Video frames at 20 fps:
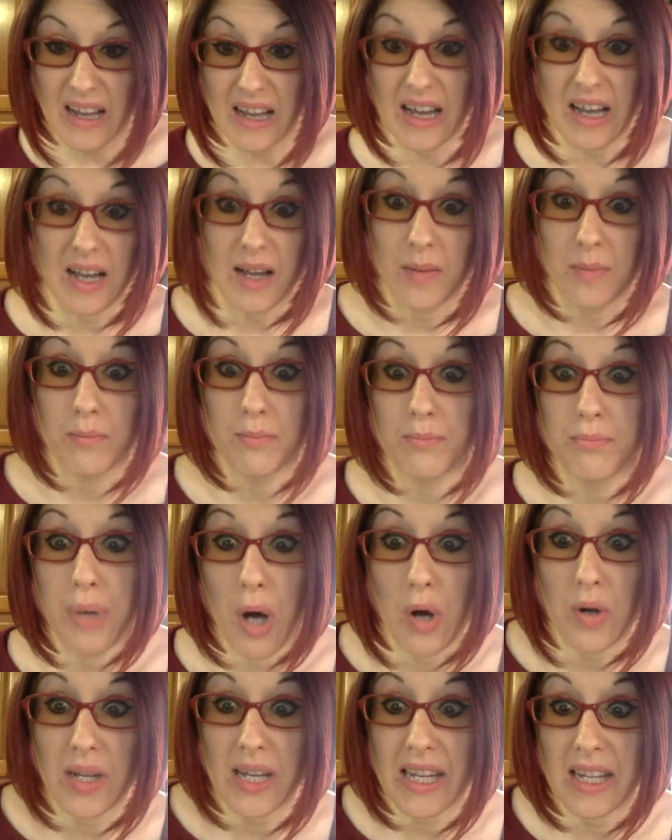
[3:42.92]
uh,
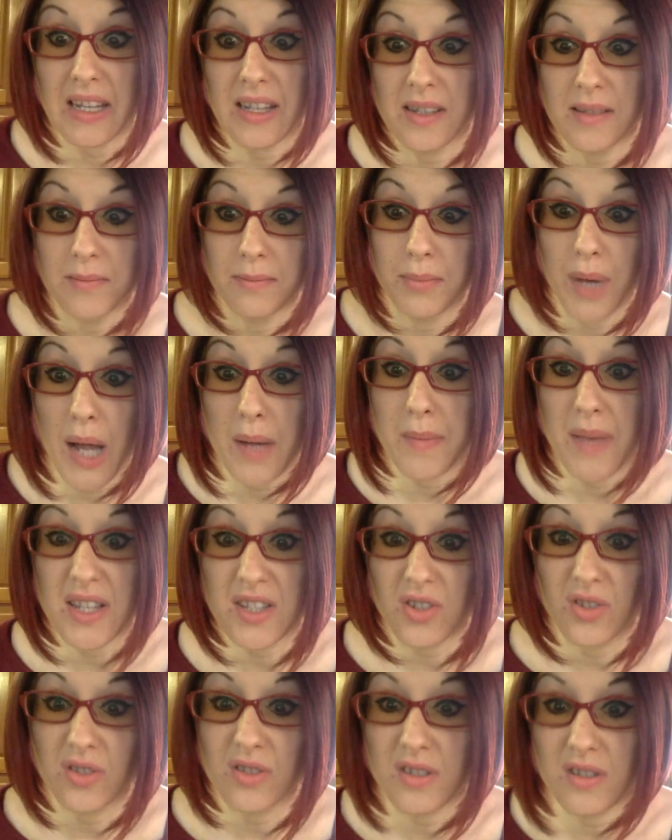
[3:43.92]
bony butt
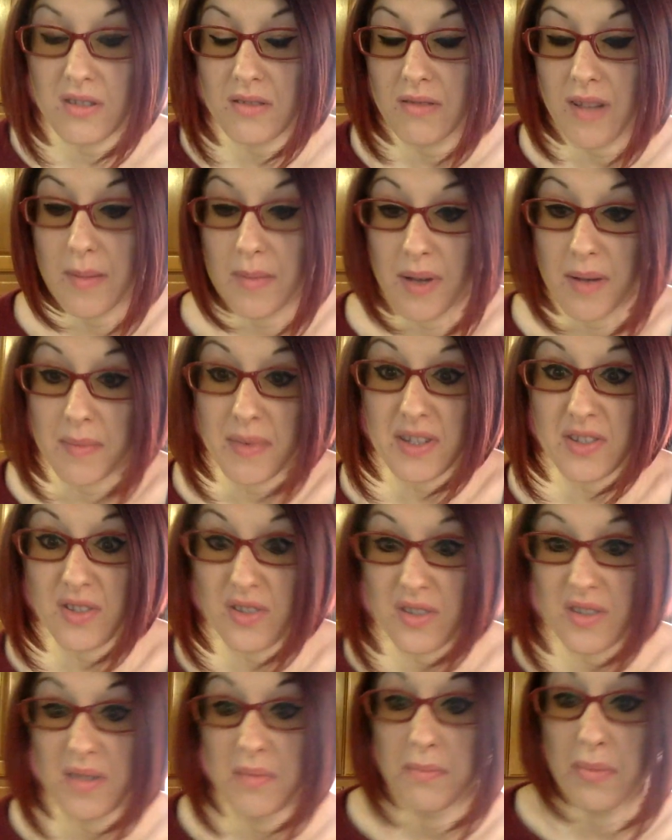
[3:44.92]
muscles, not butt
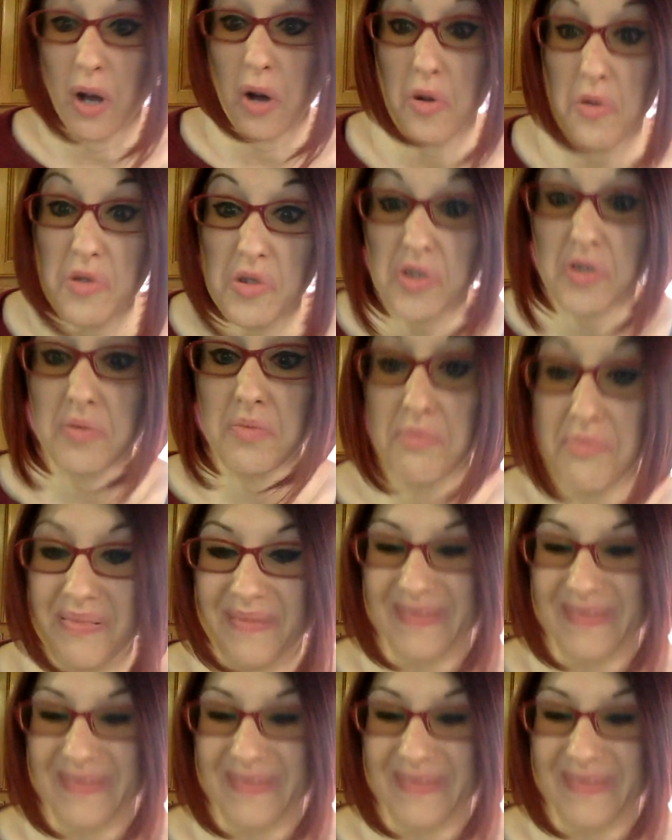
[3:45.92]
muscles, bones.